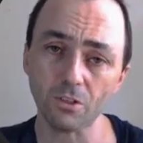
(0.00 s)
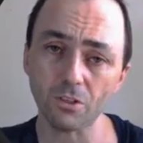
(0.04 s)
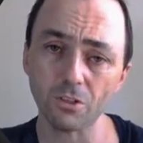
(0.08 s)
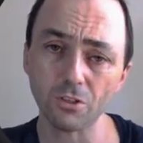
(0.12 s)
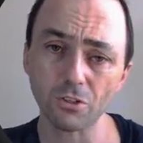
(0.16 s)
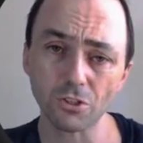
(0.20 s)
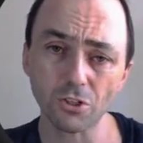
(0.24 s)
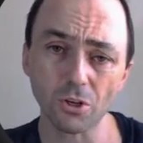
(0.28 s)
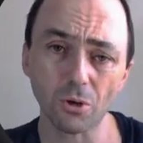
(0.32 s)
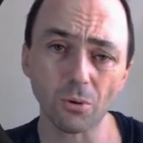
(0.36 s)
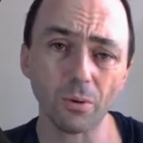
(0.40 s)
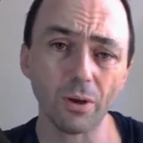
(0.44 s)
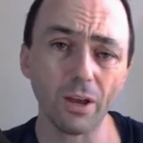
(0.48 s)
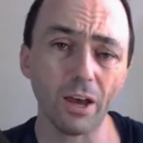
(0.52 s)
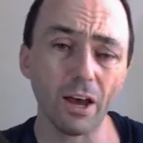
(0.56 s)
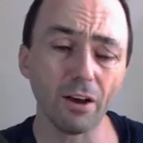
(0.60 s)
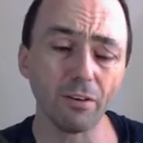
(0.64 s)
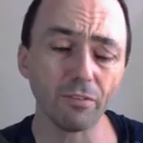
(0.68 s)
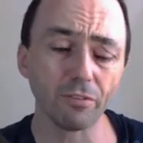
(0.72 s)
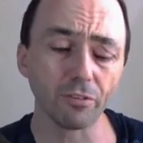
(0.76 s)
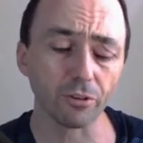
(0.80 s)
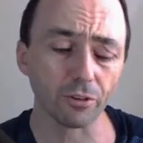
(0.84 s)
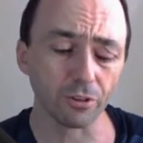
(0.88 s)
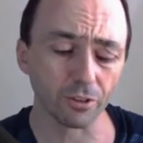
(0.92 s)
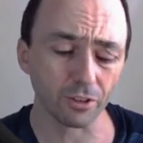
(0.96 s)
So we
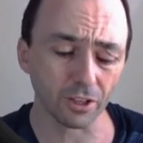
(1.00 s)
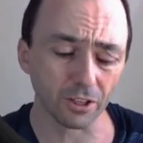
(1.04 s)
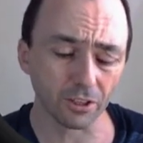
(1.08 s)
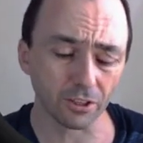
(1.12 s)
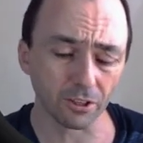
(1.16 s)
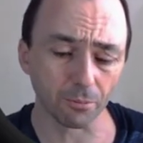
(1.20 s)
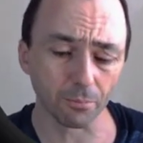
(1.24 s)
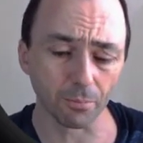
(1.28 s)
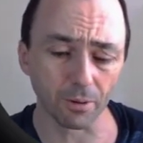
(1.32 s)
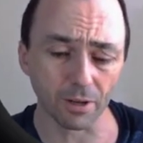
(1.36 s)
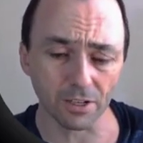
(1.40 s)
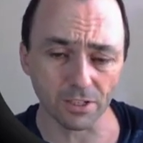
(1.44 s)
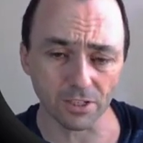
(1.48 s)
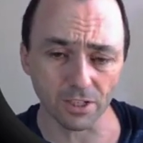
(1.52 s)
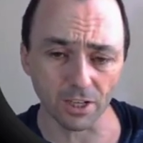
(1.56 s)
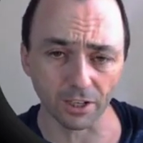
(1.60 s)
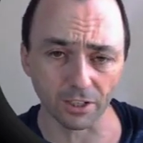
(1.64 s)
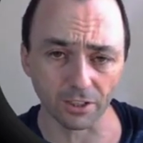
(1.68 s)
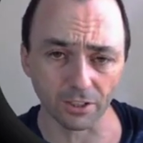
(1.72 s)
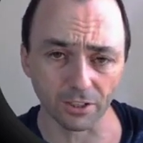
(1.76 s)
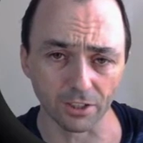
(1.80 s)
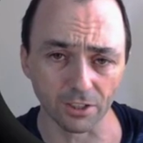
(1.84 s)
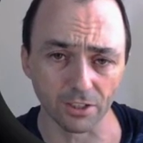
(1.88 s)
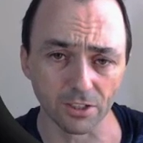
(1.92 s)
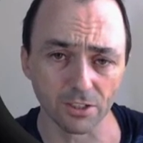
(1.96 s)
have a database
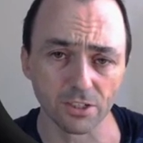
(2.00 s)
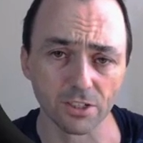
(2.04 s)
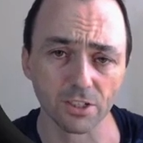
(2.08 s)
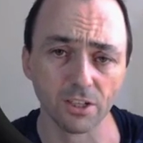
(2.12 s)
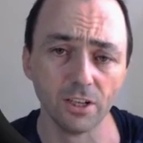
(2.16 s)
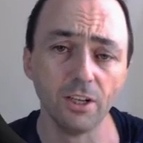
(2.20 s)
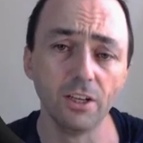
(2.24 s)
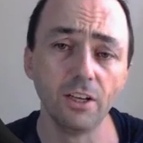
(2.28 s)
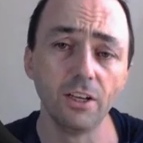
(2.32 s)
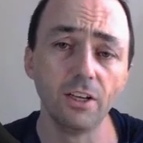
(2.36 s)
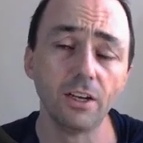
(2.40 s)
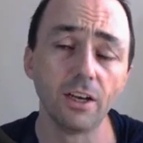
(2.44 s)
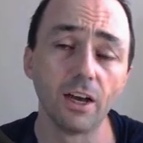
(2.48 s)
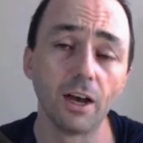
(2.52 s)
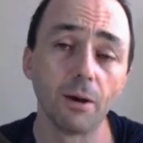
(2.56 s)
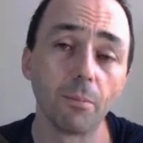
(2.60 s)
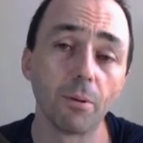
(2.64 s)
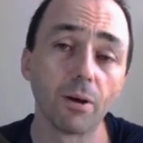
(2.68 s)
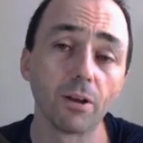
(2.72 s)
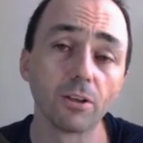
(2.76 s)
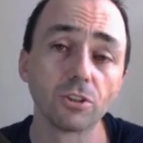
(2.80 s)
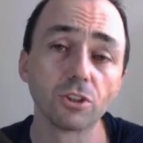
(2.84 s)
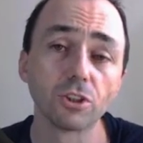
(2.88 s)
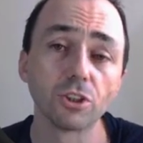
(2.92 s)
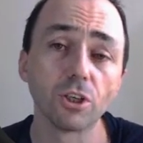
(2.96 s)
like this
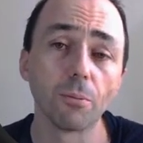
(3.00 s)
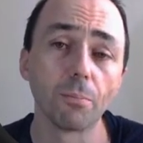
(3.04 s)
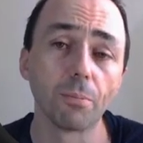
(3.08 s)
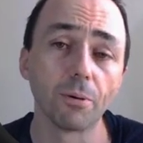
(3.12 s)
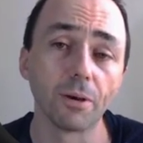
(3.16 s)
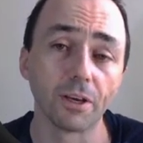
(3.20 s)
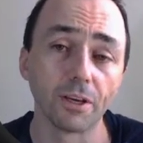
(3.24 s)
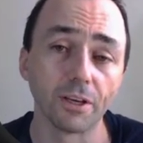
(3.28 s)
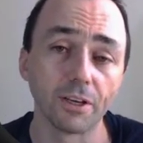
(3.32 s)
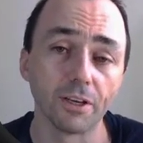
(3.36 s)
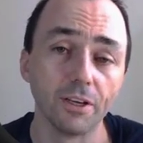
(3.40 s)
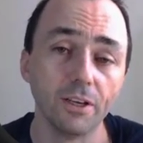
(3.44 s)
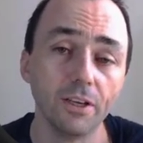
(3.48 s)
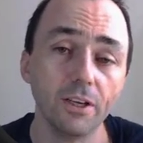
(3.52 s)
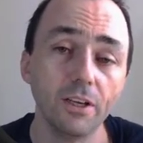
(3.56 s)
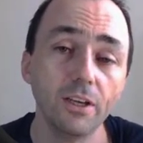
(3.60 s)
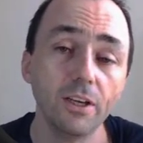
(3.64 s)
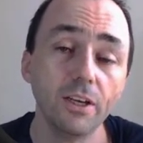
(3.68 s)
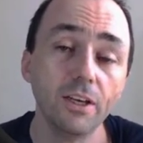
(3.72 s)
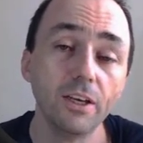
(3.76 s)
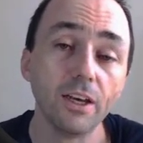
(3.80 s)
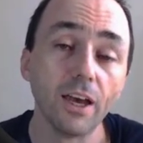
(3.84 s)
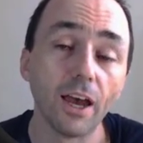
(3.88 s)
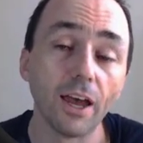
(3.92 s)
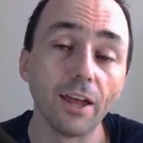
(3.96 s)
about shopping.
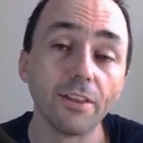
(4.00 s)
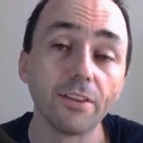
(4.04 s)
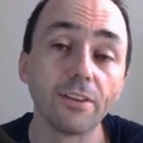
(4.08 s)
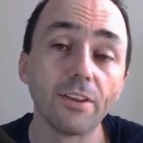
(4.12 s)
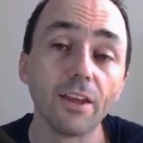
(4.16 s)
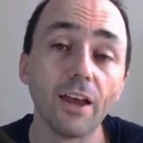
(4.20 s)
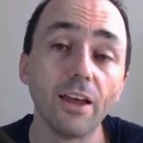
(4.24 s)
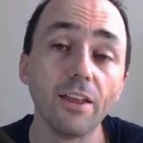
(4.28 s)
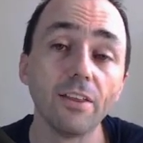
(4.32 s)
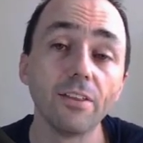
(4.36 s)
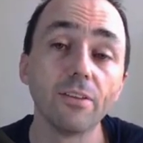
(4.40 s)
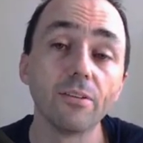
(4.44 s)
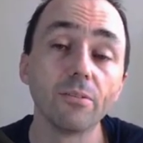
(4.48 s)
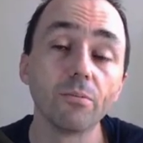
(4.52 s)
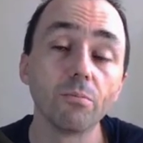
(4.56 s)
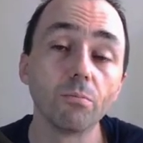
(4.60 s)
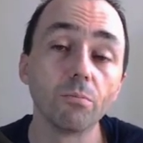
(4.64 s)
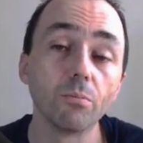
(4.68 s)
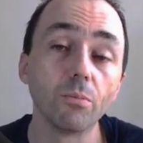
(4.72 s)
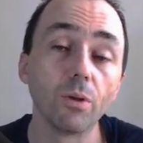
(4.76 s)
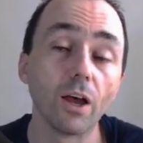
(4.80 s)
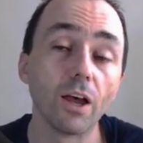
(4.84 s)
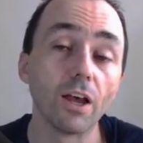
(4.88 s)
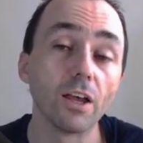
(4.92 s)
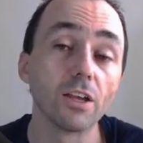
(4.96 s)
And then,
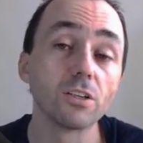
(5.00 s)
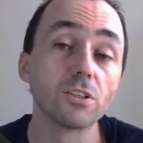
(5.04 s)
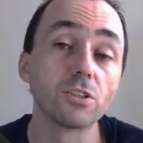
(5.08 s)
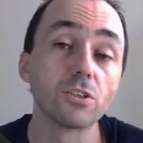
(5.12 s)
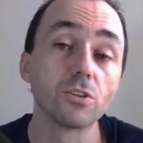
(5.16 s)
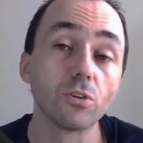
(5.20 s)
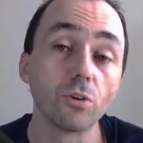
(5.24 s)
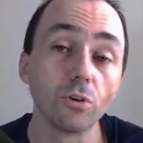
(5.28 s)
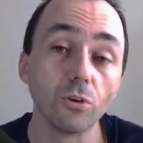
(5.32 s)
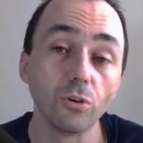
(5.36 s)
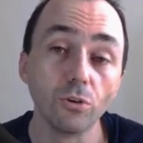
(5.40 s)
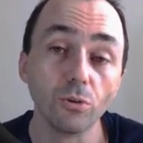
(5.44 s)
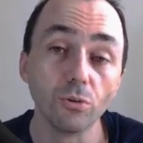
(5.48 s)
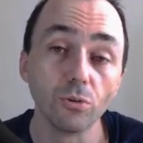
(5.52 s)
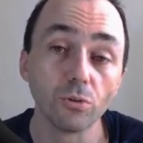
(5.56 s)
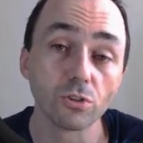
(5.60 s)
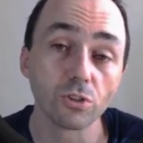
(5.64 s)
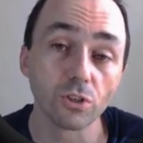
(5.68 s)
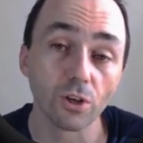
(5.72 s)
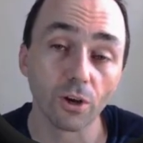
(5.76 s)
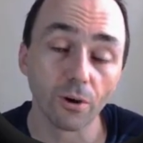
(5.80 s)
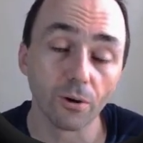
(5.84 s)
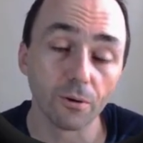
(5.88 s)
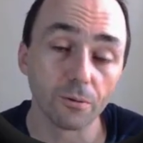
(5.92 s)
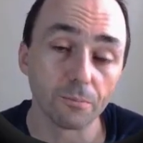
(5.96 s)
as the
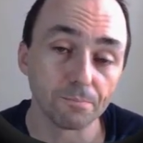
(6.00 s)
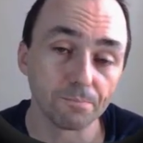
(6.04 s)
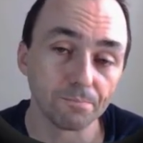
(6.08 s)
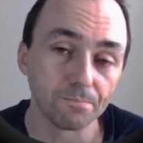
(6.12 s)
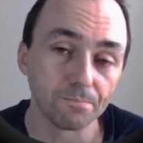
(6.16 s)
user,